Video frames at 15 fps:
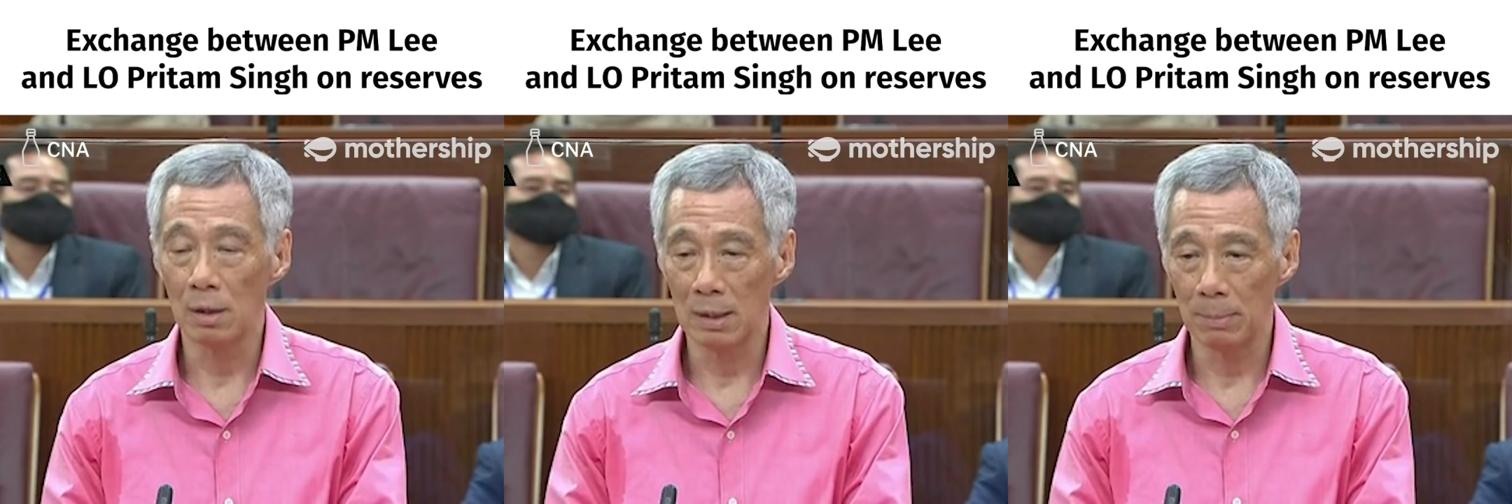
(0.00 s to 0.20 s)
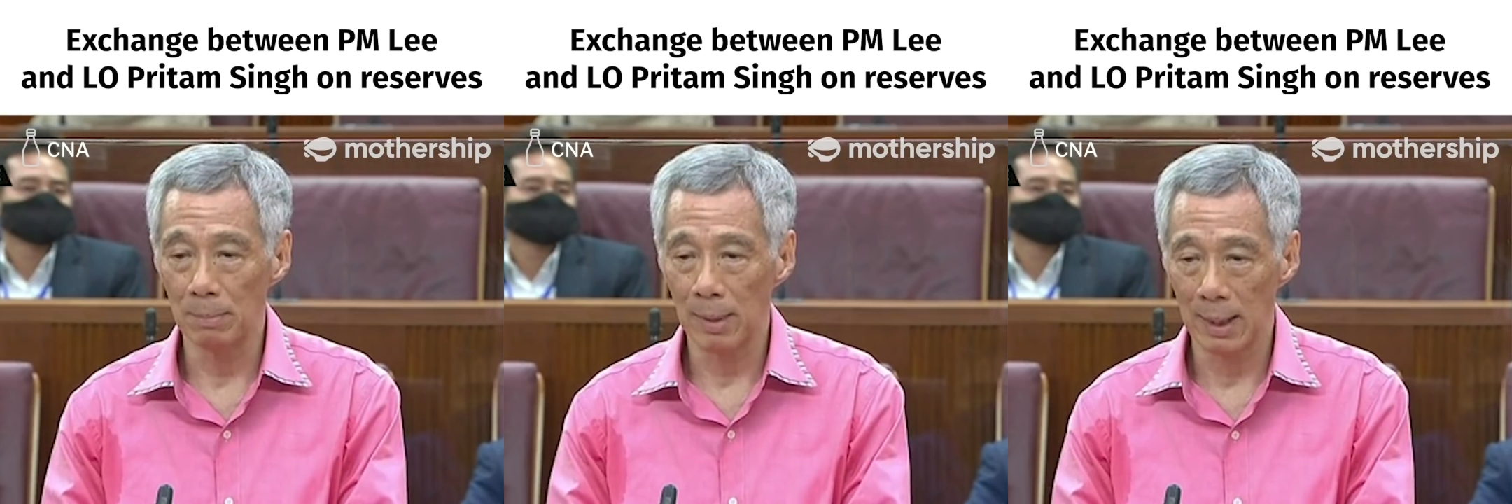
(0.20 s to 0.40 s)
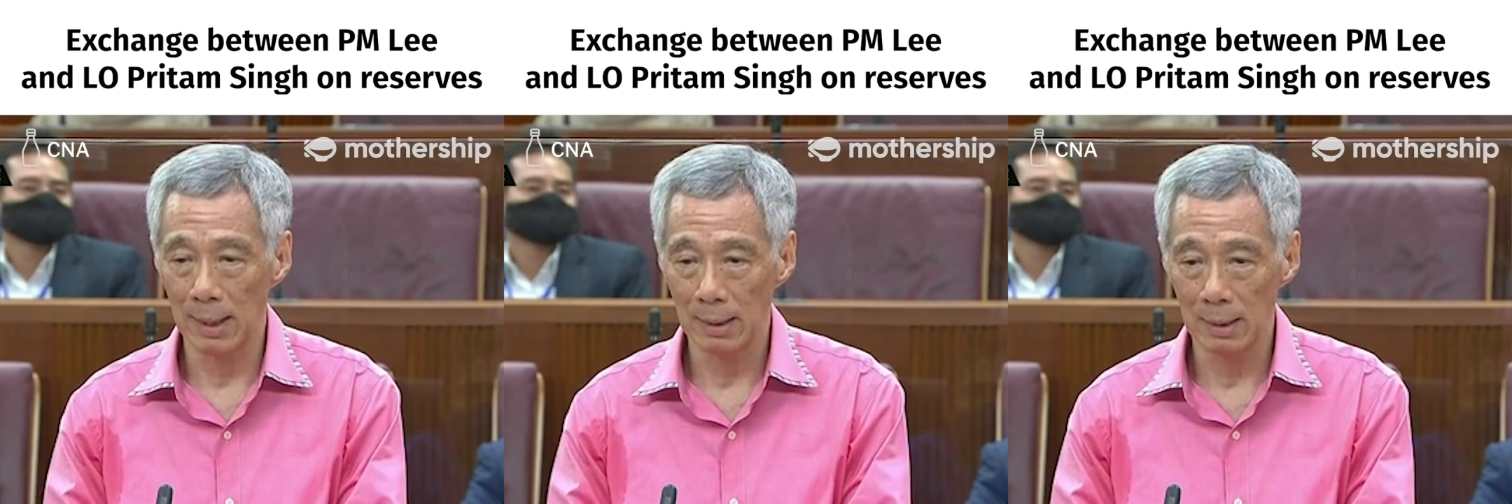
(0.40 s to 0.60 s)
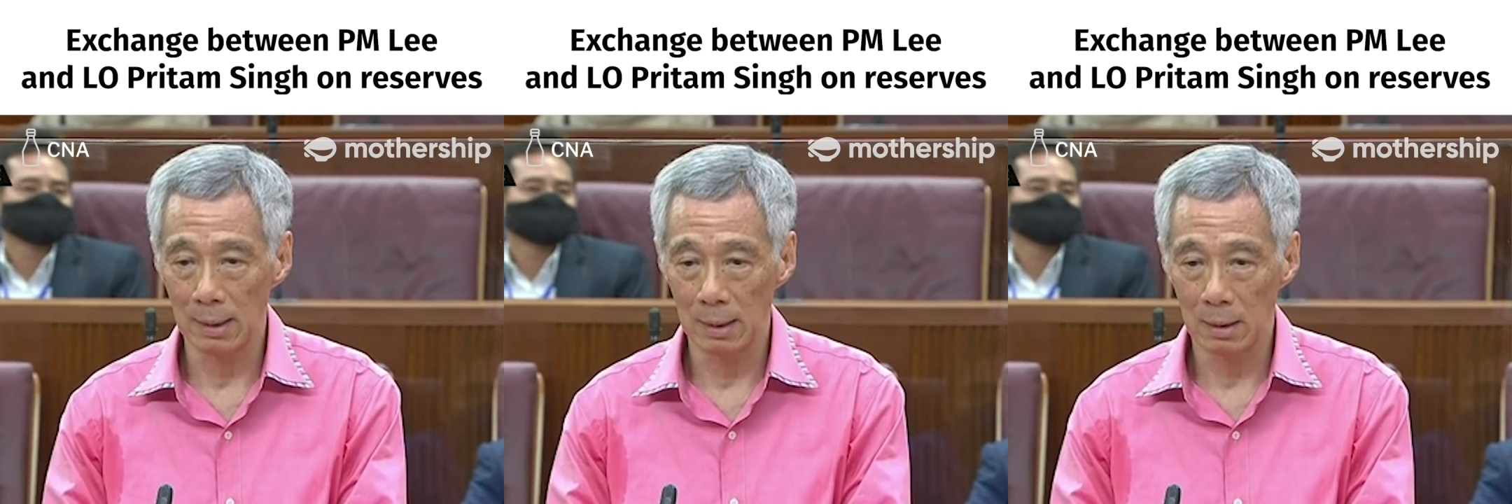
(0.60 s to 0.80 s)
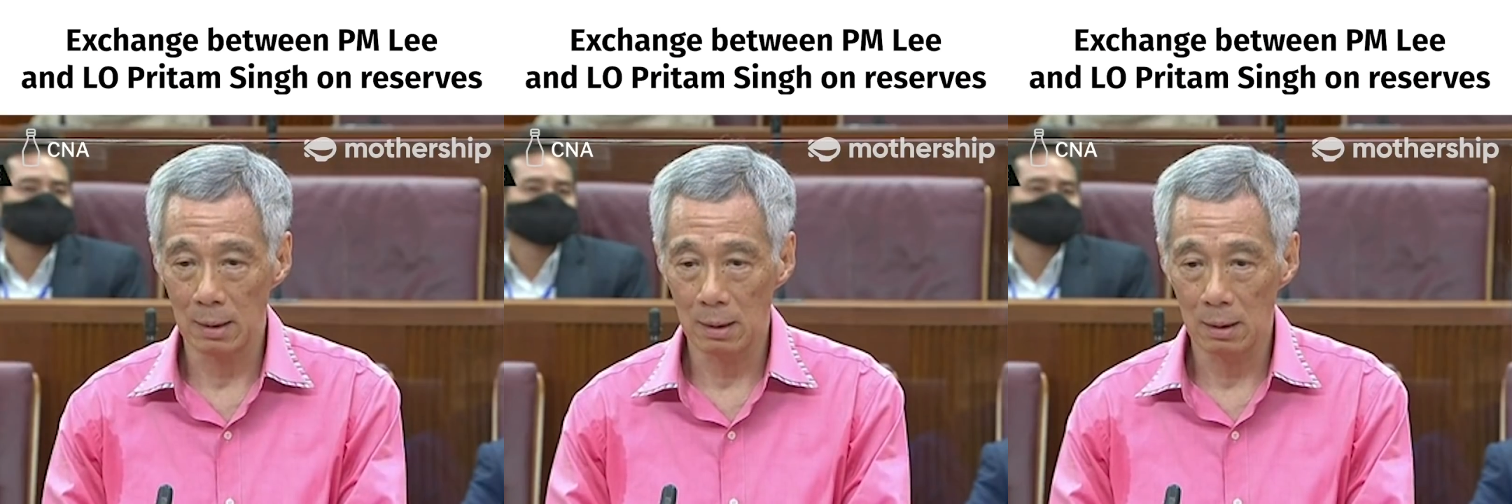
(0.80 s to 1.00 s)
depend
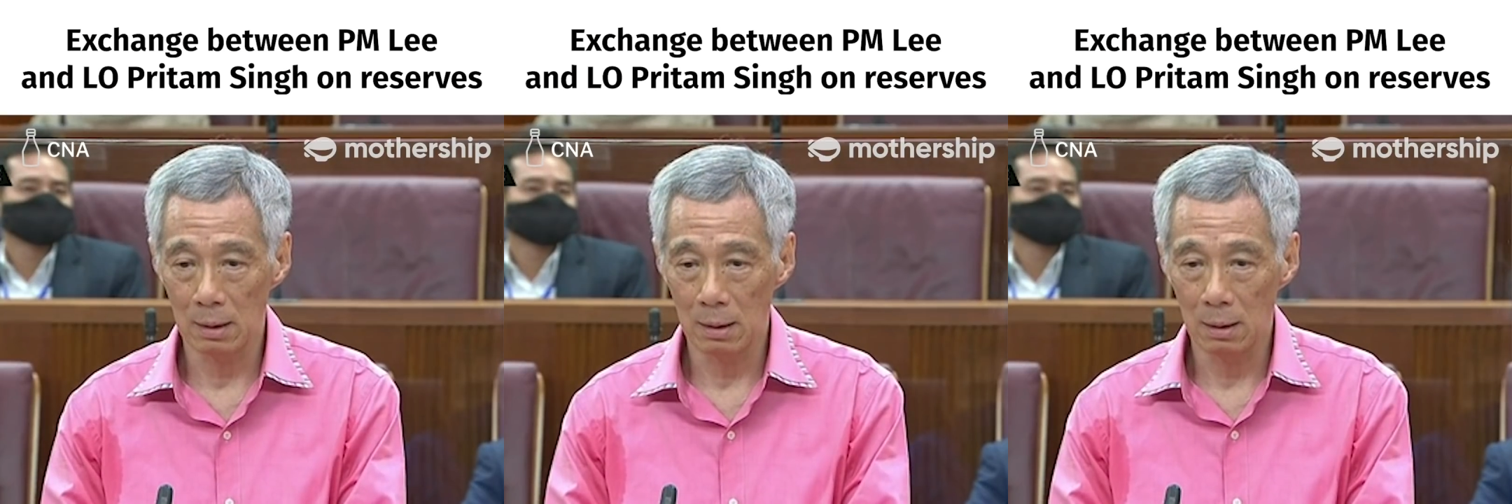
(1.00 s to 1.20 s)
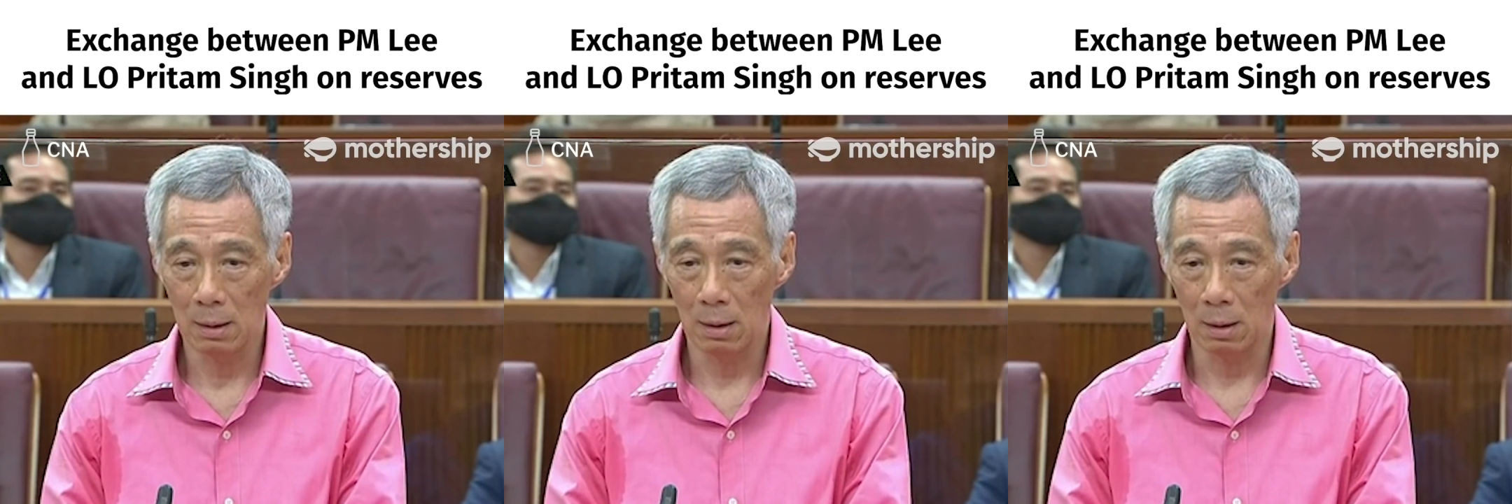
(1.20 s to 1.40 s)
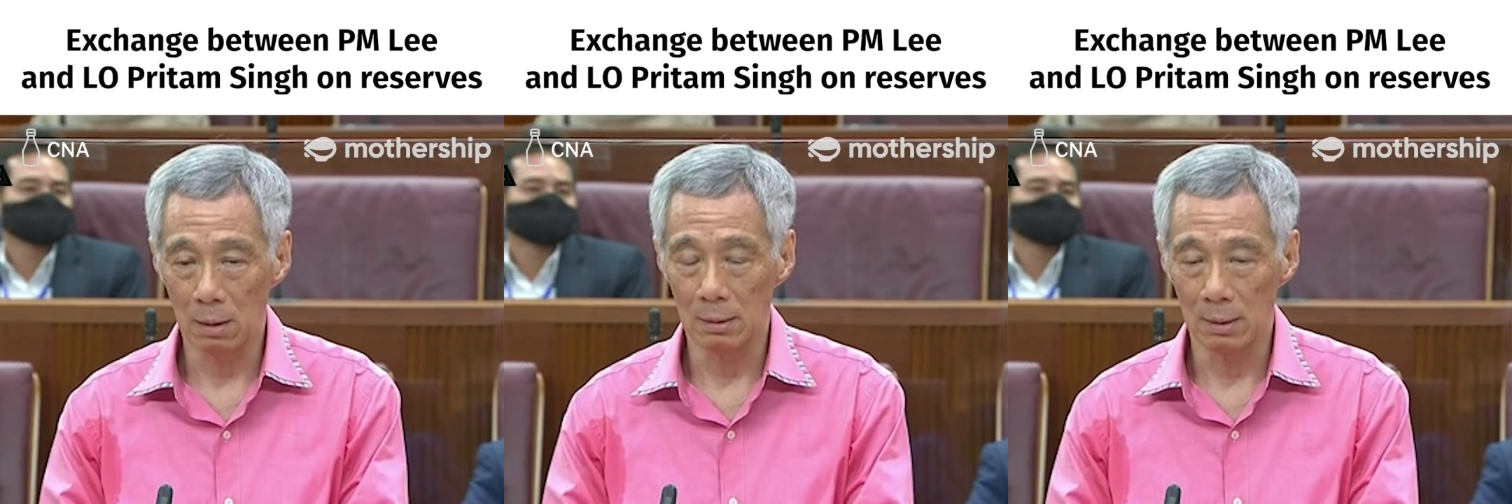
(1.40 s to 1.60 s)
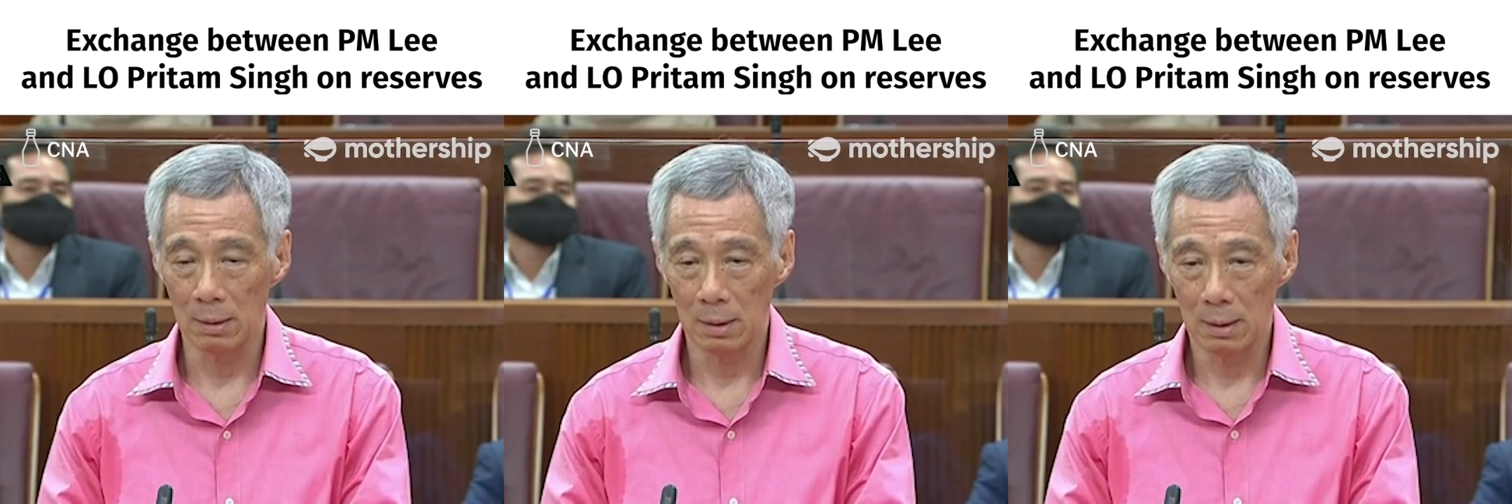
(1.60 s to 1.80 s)
on